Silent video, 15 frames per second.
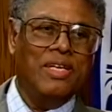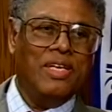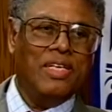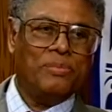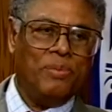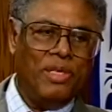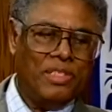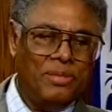
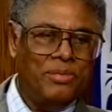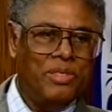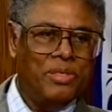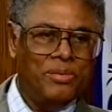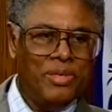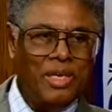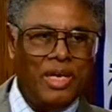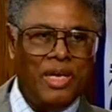especially when you
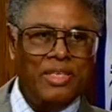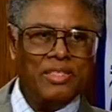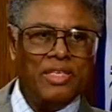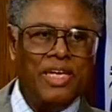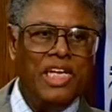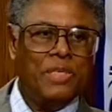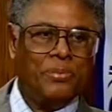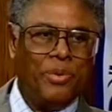realize that
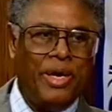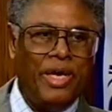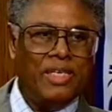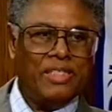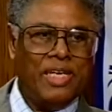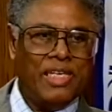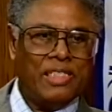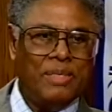each
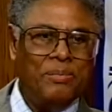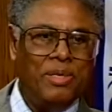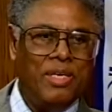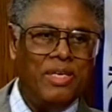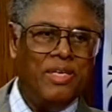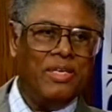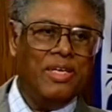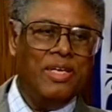price has to
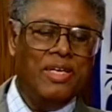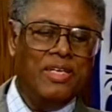be